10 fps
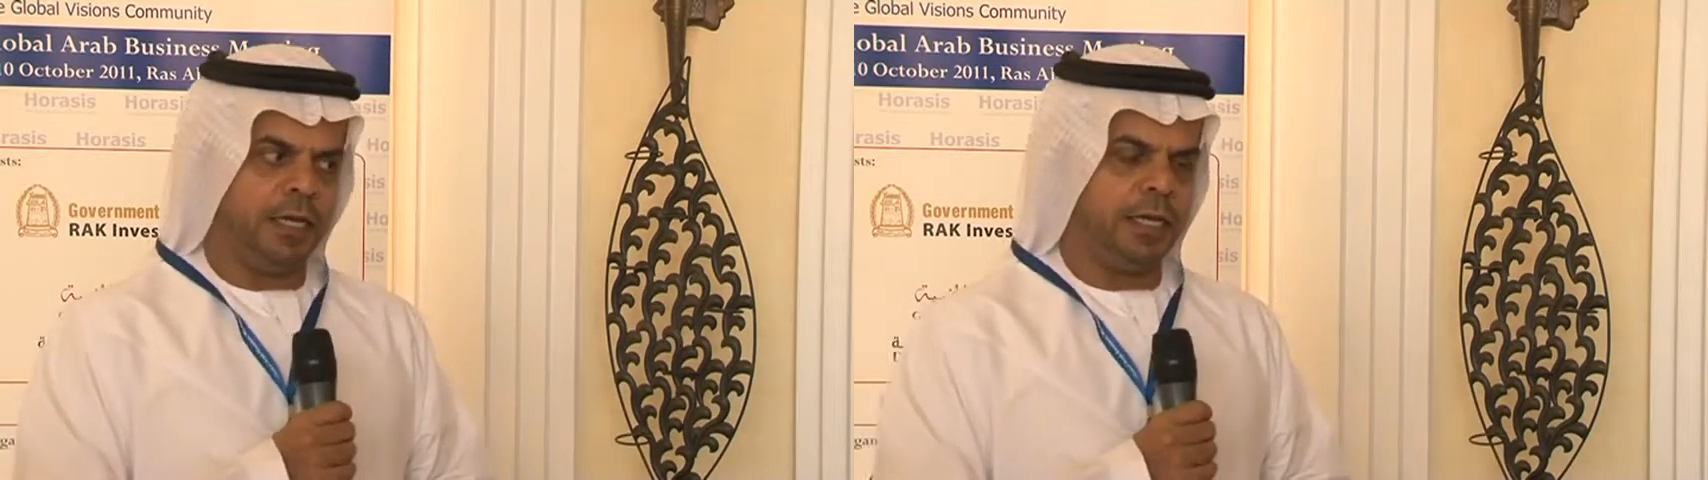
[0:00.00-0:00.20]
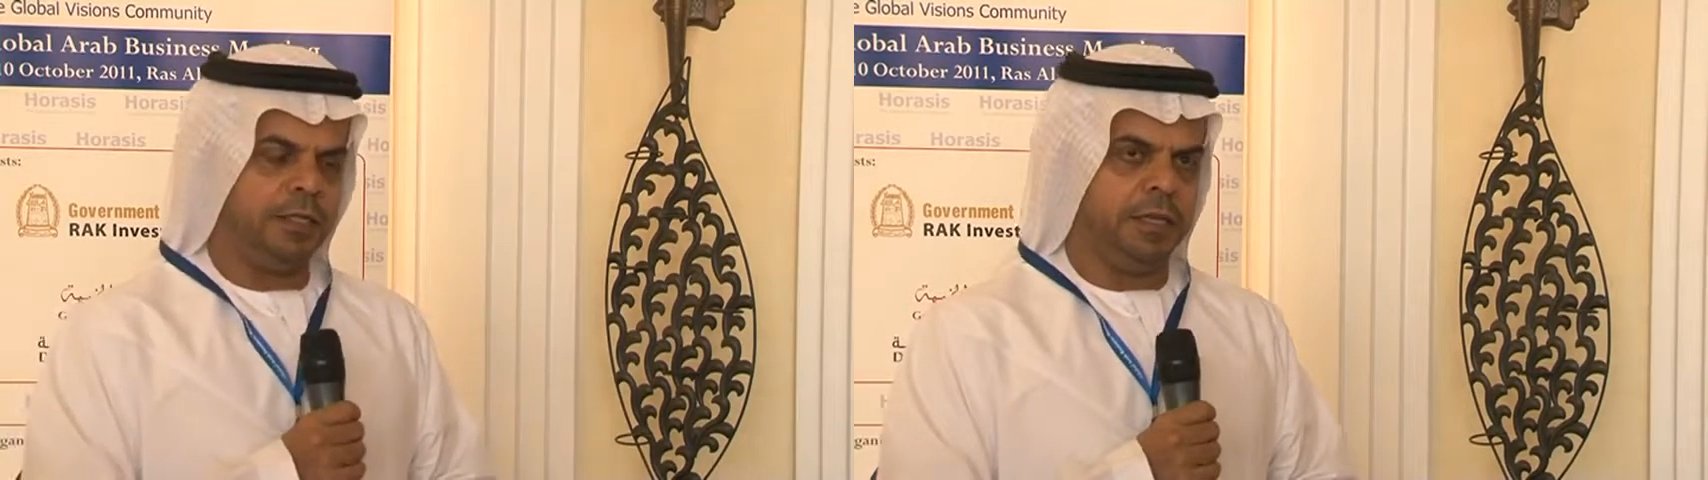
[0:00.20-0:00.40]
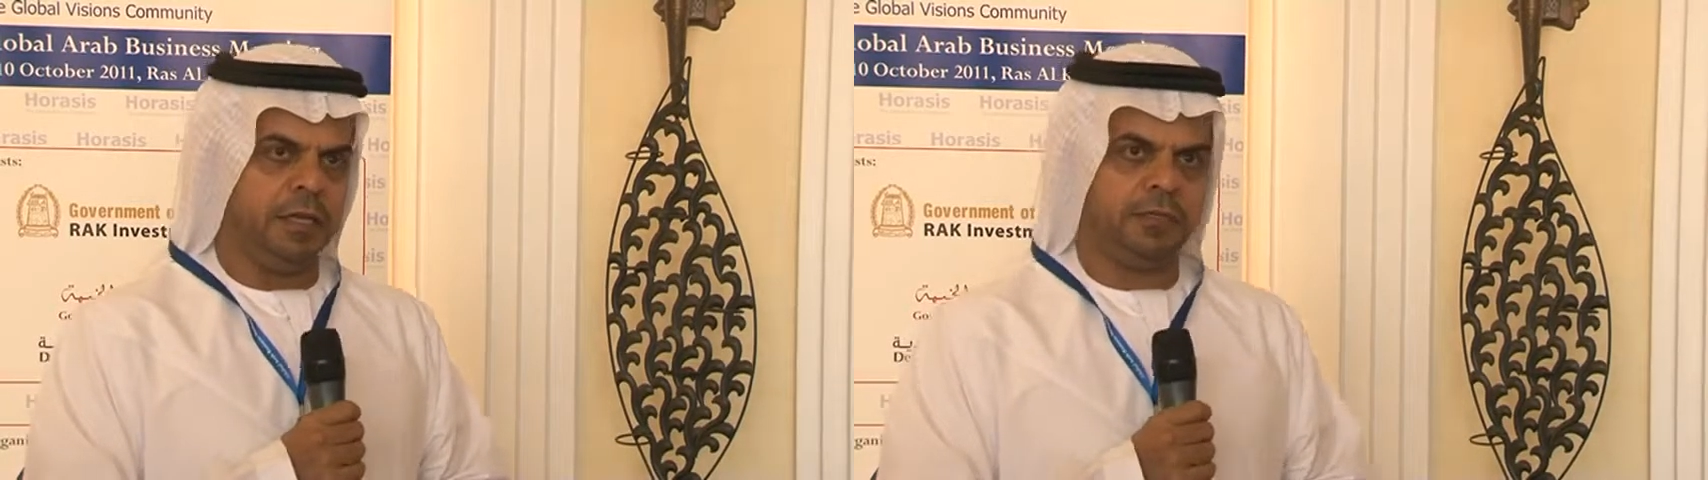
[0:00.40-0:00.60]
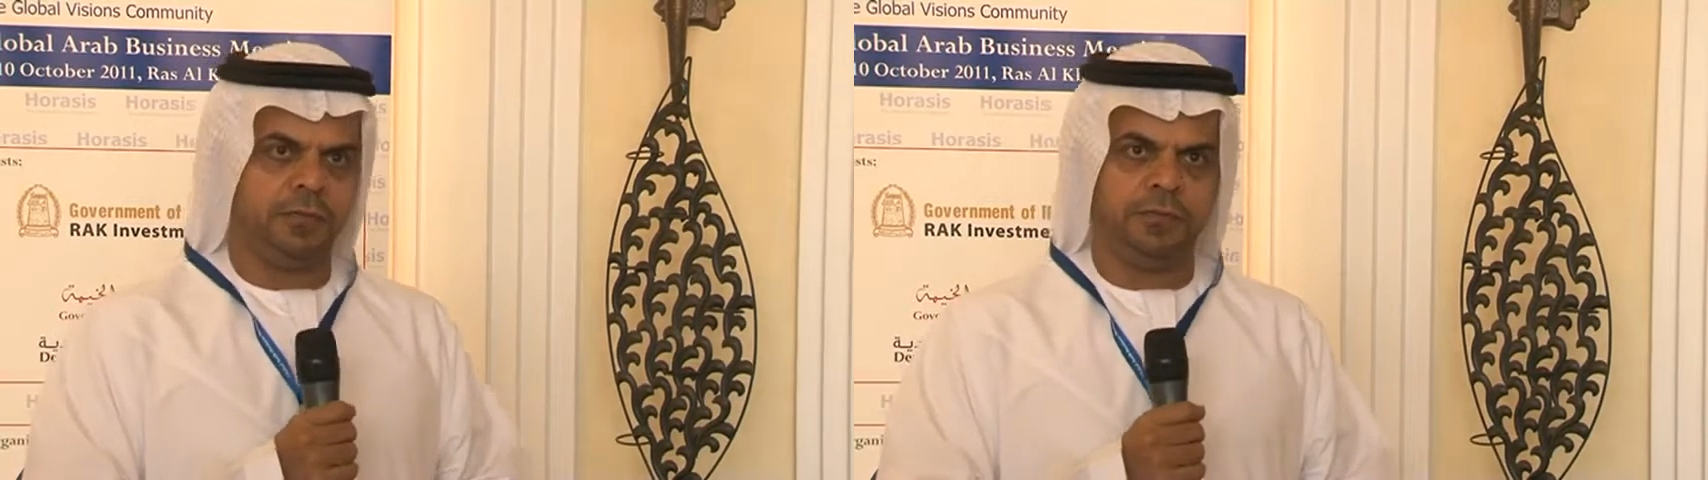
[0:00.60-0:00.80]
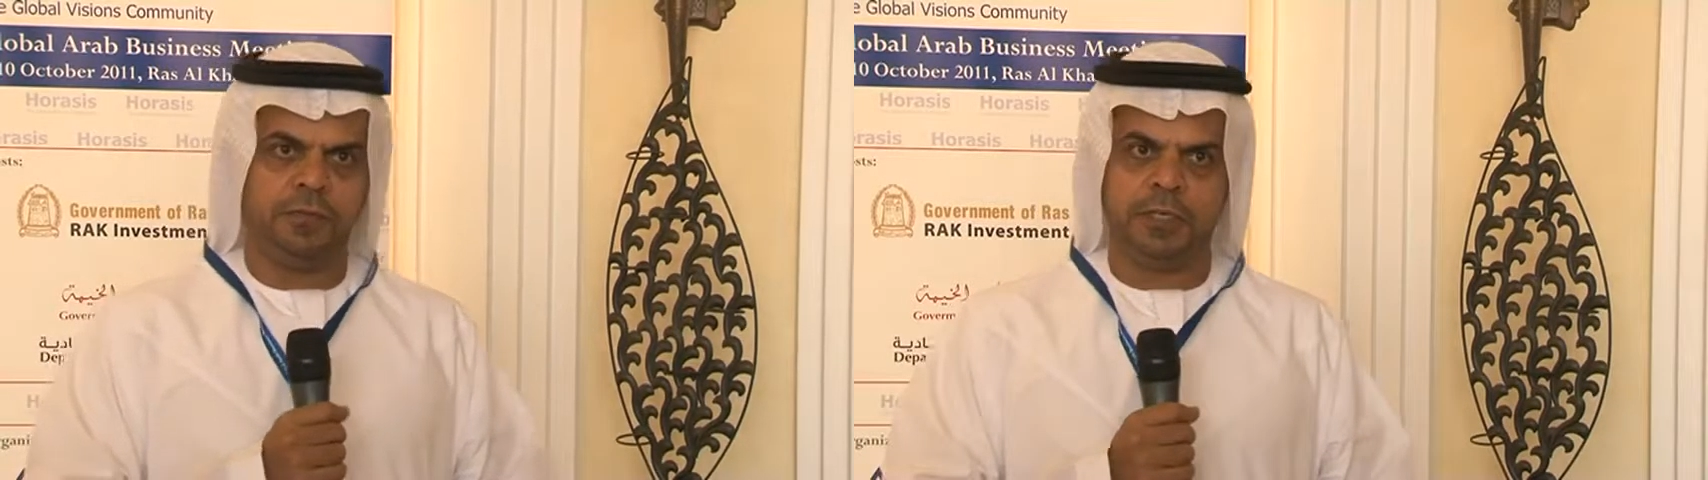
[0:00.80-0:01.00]
I had a lot
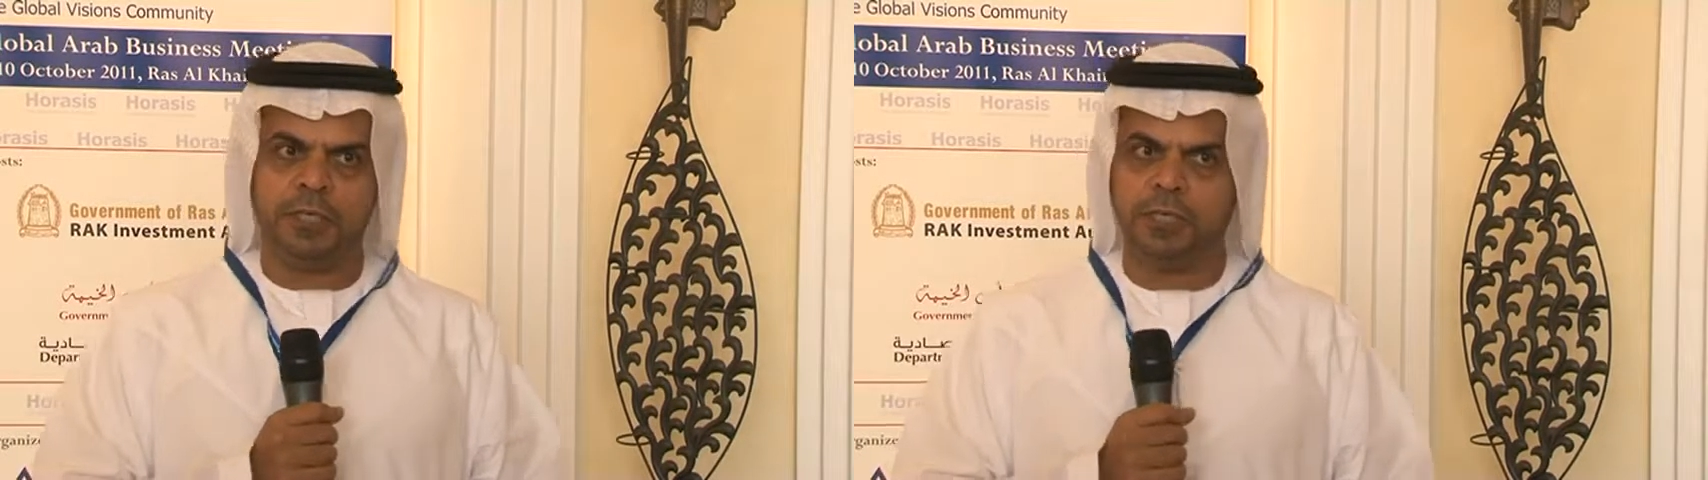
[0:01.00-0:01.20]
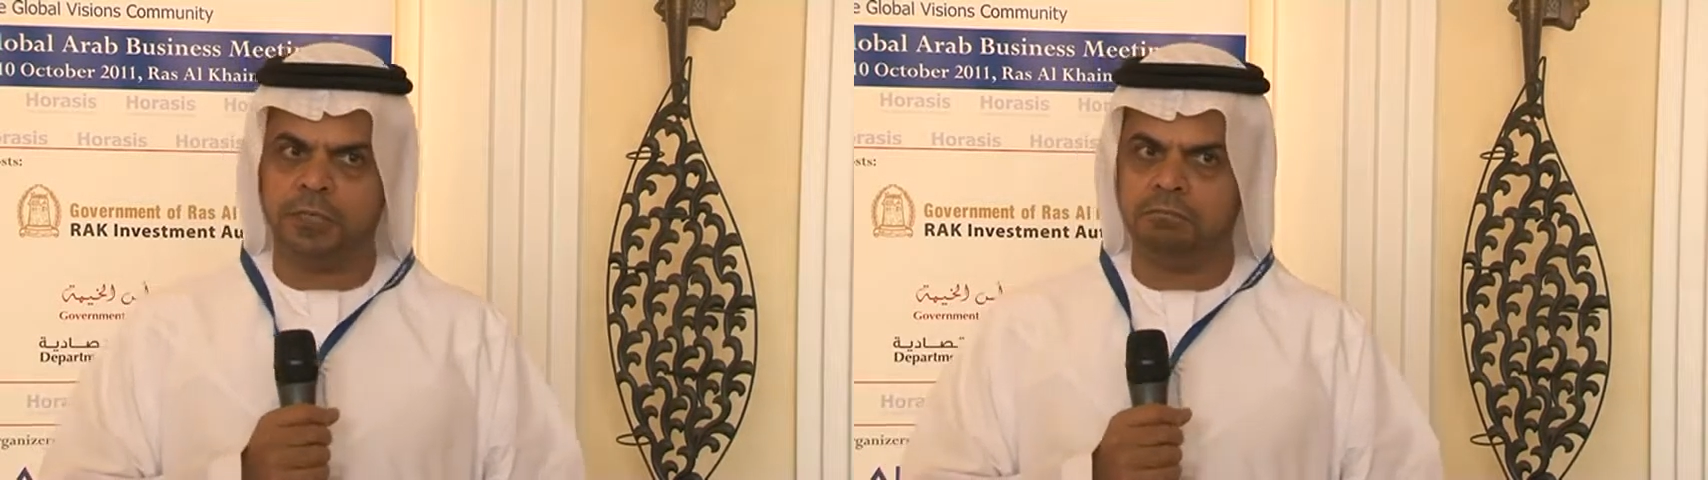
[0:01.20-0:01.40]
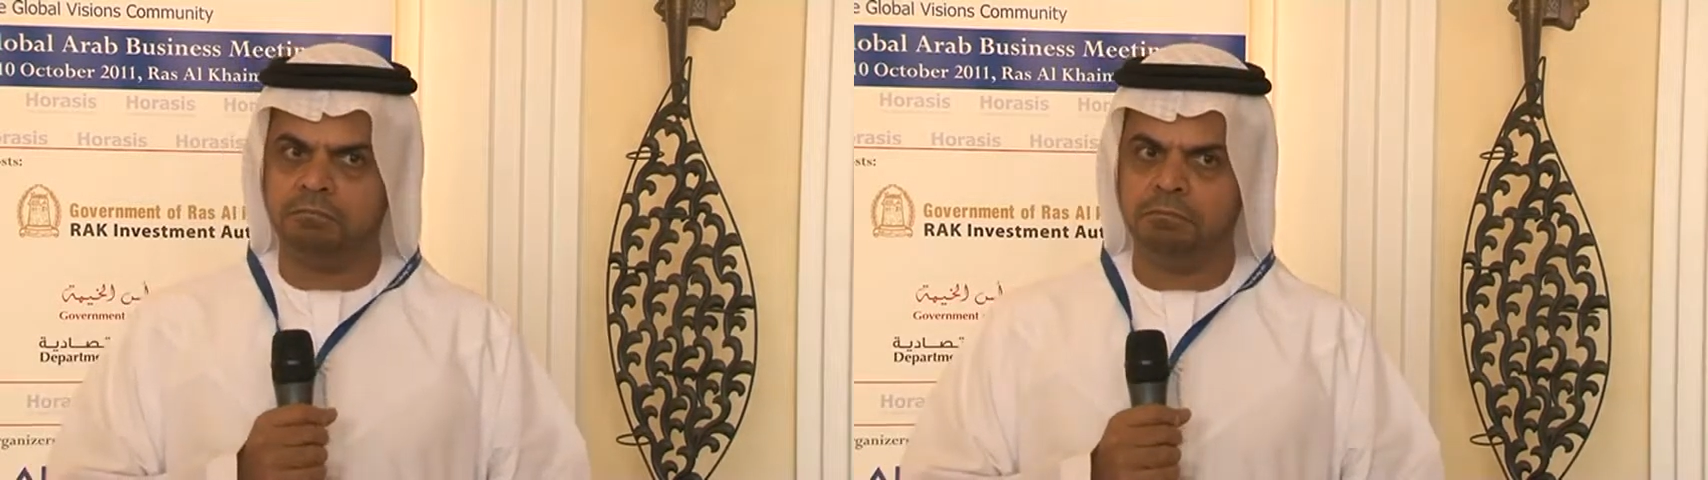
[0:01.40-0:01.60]
of uh,